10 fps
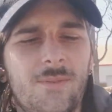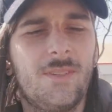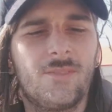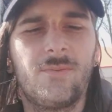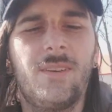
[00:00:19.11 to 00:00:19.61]
We
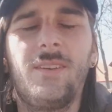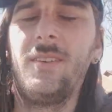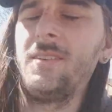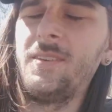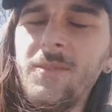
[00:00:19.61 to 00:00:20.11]
just
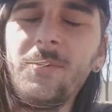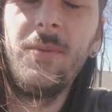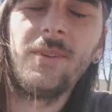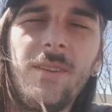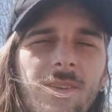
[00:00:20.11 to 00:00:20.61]
rated a
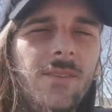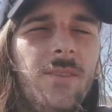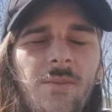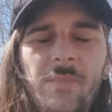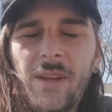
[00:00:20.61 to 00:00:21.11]
really good
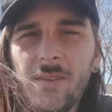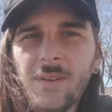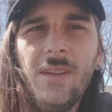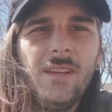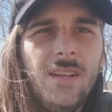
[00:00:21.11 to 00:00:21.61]
little
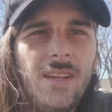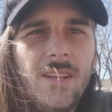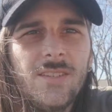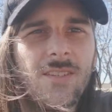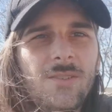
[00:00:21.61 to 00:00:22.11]
bakery,
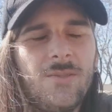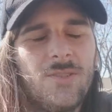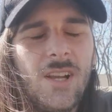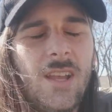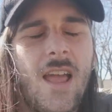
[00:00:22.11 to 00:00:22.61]
so
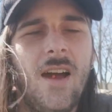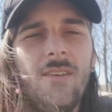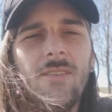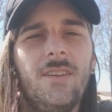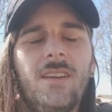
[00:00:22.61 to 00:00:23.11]
check it
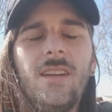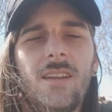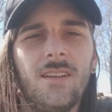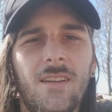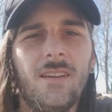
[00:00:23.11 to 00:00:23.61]
out.
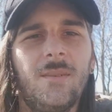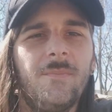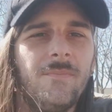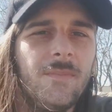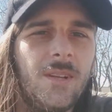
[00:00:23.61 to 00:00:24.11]
And
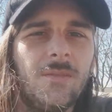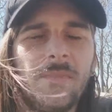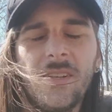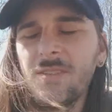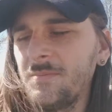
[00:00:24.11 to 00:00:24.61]
um, here in
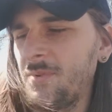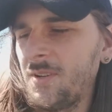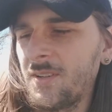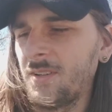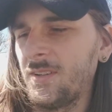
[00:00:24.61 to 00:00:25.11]
Medicine
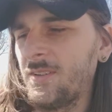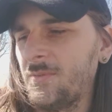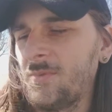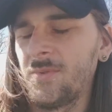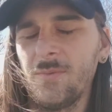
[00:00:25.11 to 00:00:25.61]
Park, uh,
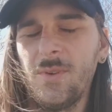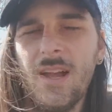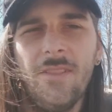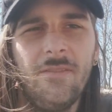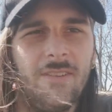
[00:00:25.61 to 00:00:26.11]
we'll,
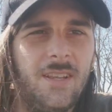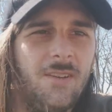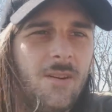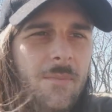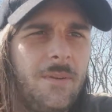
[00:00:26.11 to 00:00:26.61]
we'll, have the
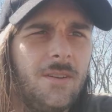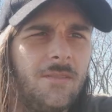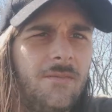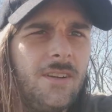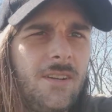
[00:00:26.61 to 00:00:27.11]
video up
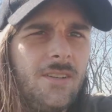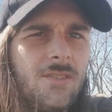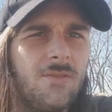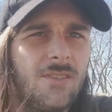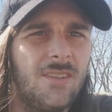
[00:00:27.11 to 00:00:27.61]
here very
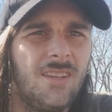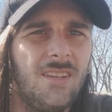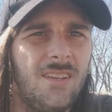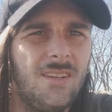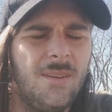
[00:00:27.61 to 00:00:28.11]

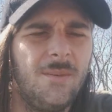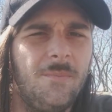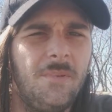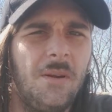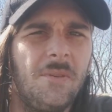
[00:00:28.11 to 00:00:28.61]
shortly, uh,
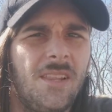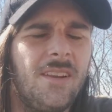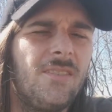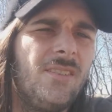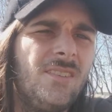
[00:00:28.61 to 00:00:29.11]
probably
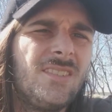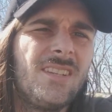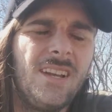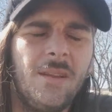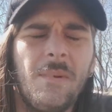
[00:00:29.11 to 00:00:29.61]
later on
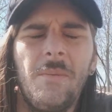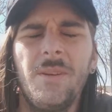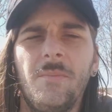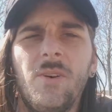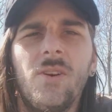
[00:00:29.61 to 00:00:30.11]
tonight,
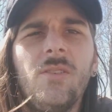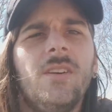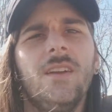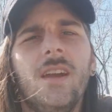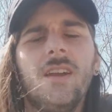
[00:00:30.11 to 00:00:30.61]
maybe tomorrow.
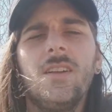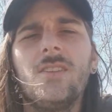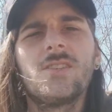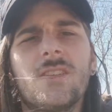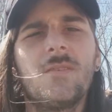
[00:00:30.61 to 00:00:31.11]

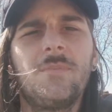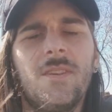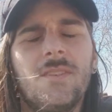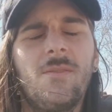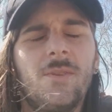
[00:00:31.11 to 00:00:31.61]
It just
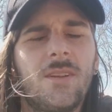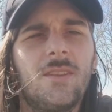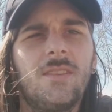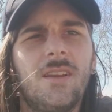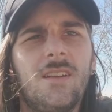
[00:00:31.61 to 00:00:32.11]
depends. I want to
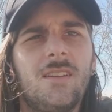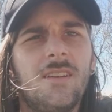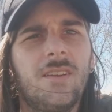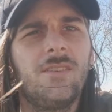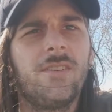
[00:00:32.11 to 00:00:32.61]
get the
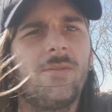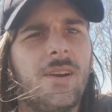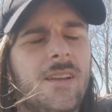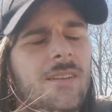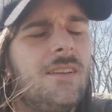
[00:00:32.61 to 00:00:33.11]
editing on it
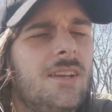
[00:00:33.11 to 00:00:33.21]
right.